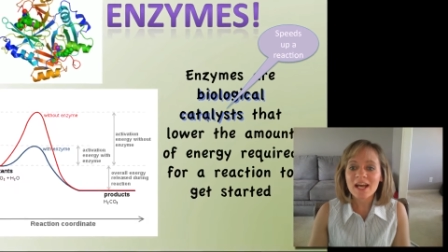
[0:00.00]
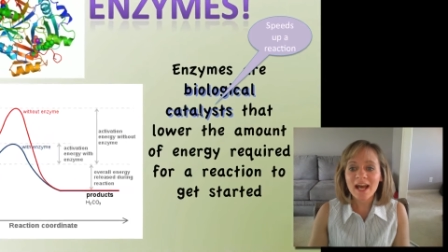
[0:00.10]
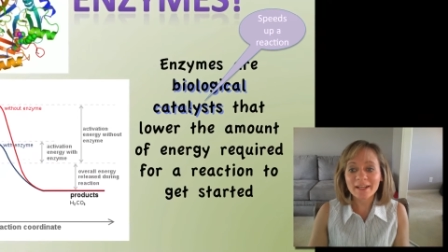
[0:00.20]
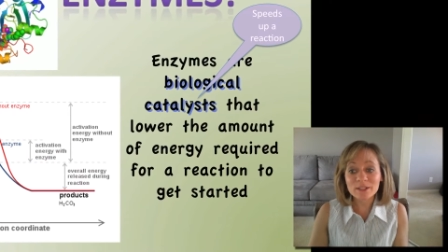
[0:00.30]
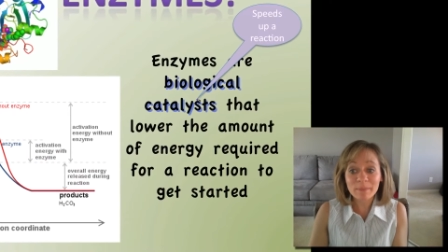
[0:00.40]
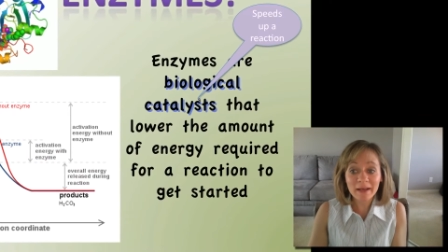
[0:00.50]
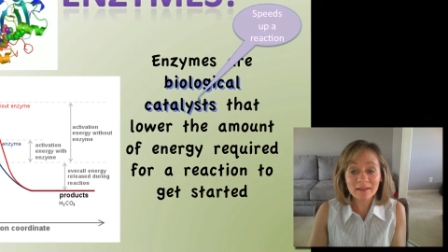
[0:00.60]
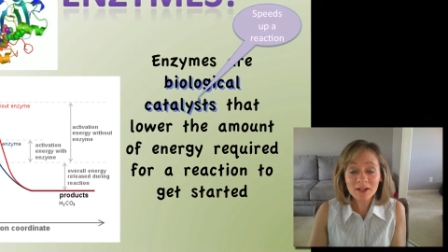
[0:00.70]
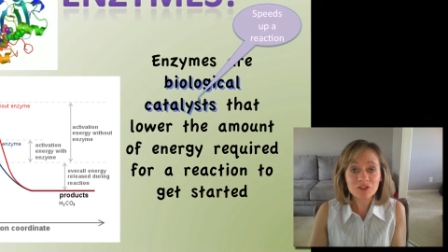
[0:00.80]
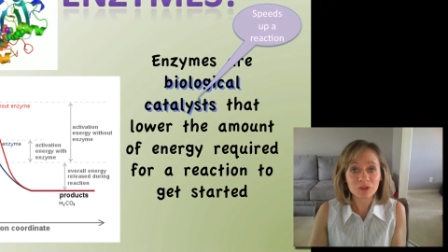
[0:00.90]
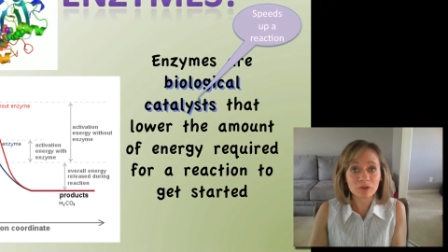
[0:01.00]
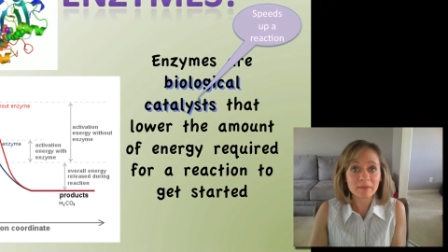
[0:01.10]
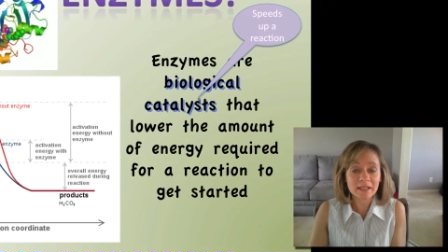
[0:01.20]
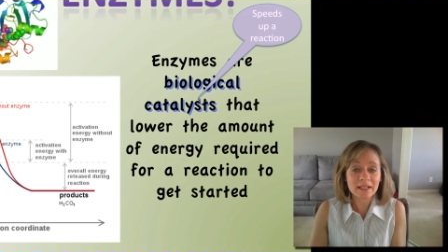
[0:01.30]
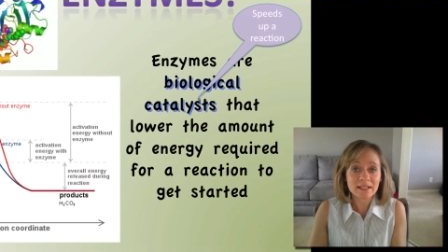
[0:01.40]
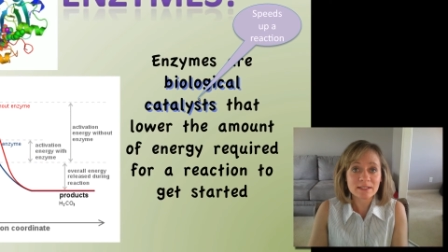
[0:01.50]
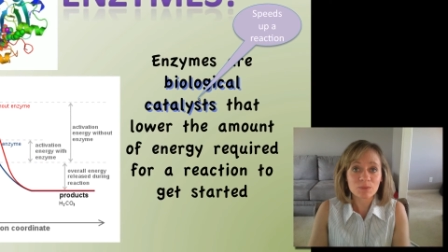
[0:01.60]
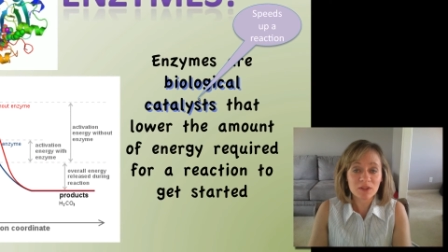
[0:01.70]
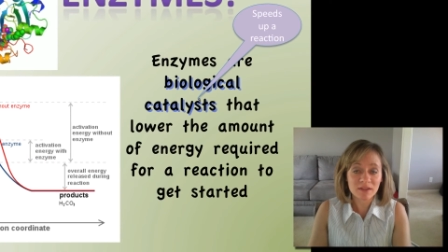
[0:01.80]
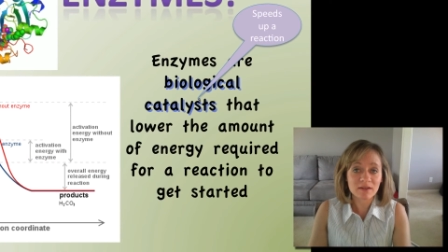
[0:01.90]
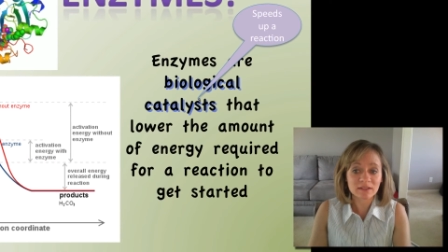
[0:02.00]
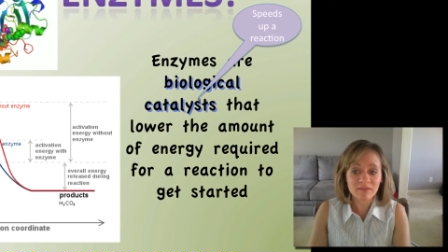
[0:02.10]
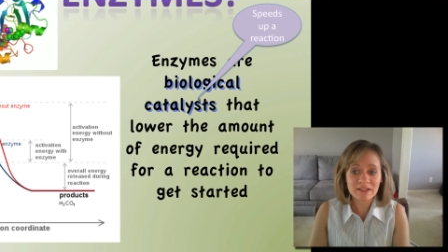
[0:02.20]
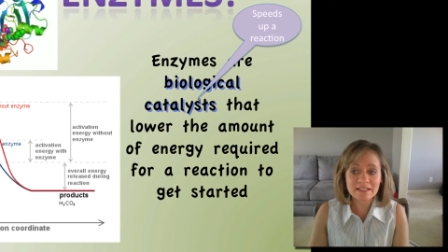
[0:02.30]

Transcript: and it's biological, meaning it's within a living